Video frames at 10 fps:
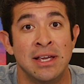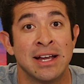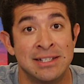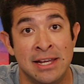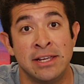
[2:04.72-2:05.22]
it
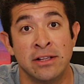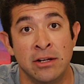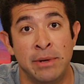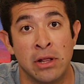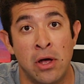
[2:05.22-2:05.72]
could take you a
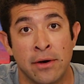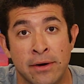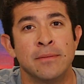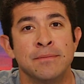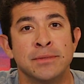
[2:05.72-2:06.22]
little bit longer.
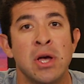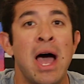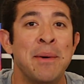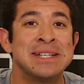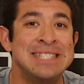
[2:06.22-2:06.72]
So
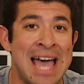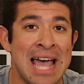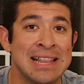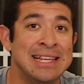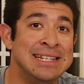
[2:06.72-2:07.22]
how
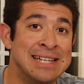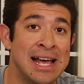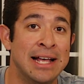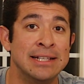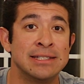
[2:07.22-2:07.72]
exactly
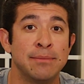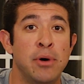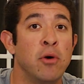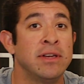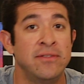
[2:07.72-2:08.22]
does
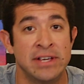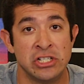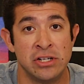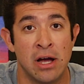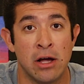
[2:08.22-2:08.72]

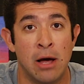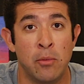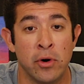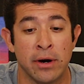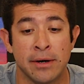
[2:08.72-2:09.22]
Pokevision.com
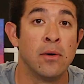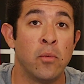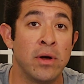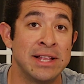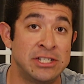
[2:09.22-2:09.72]
work?
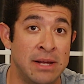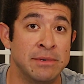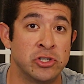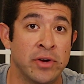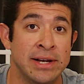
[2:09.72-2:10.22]
Well, let's
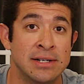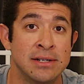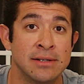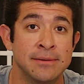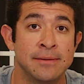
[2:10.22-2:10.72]
demonstrate.
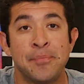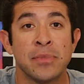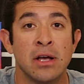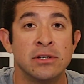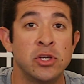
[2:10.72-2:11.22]

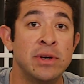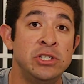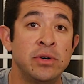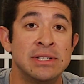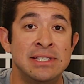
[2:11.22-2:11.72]
So as
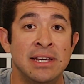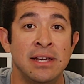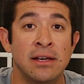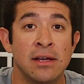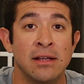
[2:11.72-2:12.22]
you can
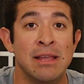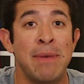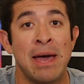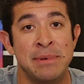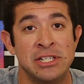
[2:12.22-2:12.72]
see, the
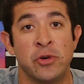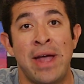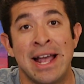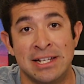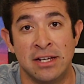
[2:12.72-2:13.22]
map is
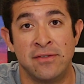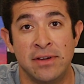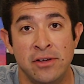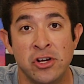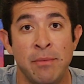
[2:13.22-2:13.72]
interactive.
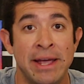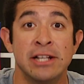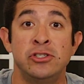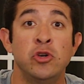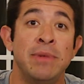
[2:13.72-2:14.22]
You can make
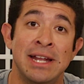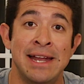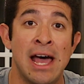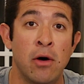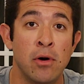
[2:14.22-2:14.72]
it zoom in and
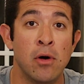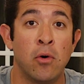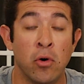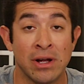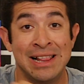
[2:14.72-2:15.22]
out,
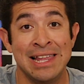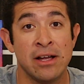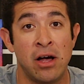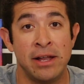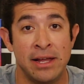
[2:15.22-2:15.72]
or click
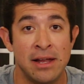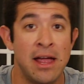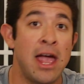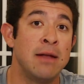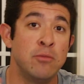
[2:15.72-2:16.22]
on it
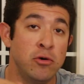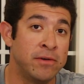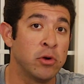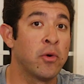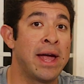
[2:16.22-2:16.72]
and move
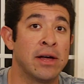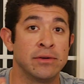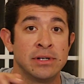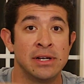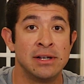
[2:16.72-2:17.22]
it
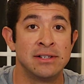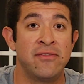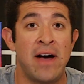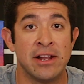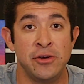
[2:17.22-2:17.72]
around to
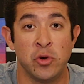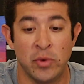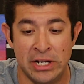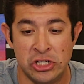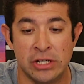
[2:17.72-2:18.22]
find a new
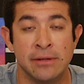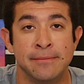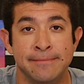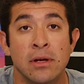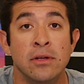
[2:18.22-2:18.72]
region.
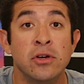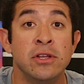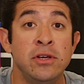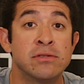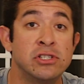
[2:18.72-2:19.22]
You
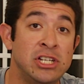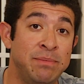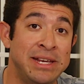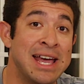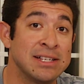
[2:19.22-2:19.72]
can use the
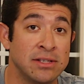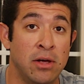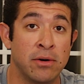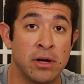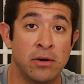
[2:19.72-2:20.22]
GPS
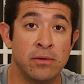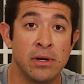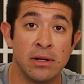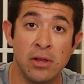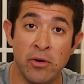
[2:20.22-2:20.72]
logo
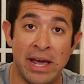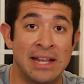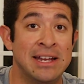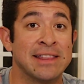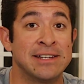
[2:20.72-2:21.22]

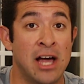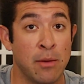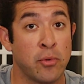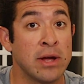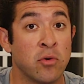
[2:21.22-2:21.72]
located at the
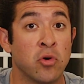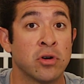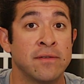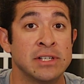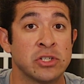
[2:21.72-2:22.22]
top right
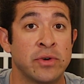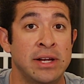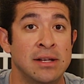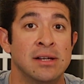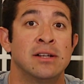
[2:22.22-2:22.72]
corner of the
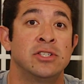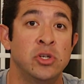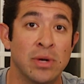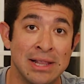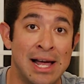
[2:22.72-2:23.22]
screen
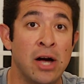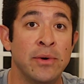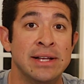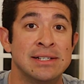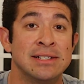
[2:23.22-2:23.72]
to allow
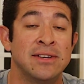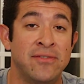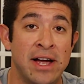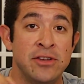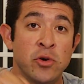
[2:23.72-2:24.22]
it to
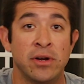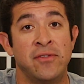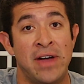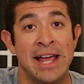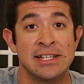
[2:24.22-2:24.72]
find your
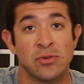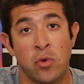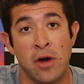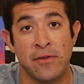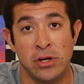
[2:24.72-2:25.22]
device
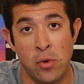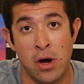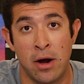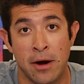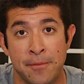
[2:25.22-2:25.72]
wherever you
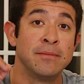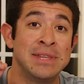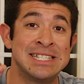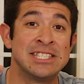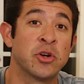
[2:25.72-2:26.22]
are.
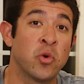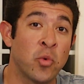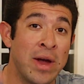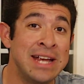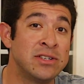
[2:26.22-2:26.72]
This is a
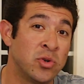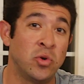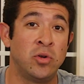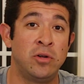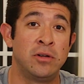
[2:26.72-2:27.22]
great
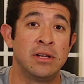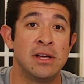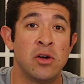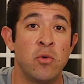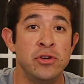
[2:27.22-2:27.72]
tool
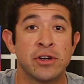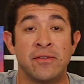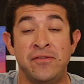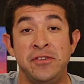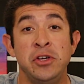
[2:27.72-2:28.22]
when you're
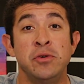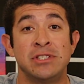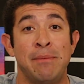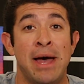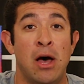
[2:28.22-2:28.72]

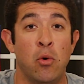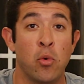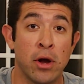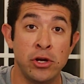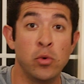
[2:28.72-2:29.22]
confused about
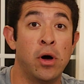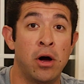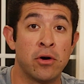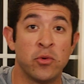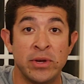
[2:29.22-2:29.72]
where you
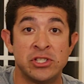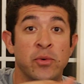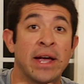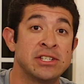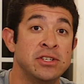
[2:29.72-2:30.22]
are or which
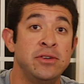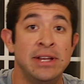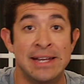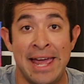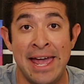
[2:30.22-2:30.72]
direction you
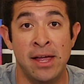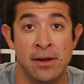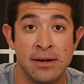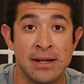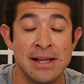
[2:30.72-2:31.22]
need to
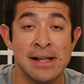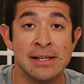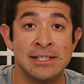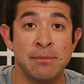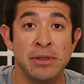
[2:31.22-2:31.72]
head.
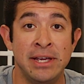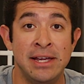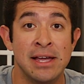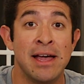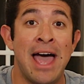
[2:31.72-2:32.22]

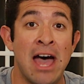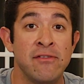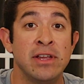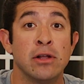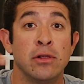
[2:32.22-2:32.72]
Simply
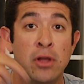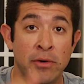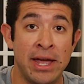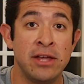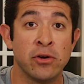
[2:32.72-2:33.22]
have it
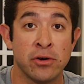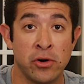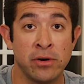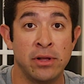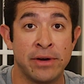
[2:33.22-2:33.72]
locate your
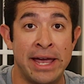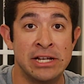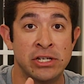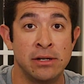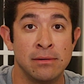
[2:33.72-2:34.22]
current
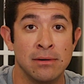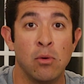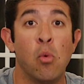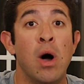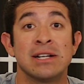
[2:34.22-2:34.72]
location,
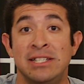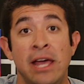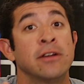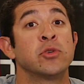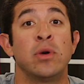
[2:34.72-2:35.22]
walk
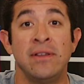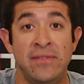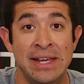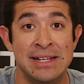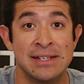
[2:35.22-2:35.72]
10 or 20
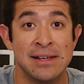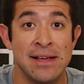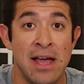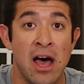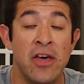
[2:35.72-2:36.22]
feet,
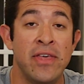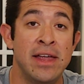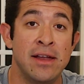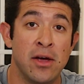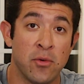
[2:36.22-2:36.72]
and
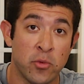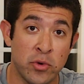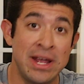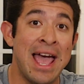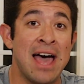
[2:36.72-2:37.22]
then
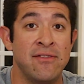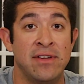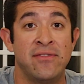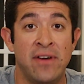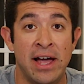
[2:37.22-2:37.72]
have
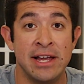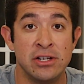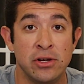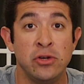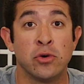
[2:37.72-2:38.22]
it
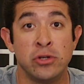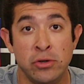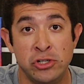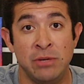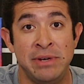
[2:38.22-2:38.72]
find your
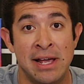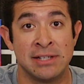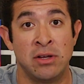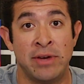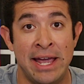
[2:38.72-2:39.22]
new
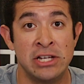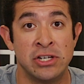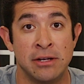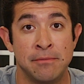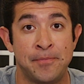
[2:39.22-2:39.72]
GPS location,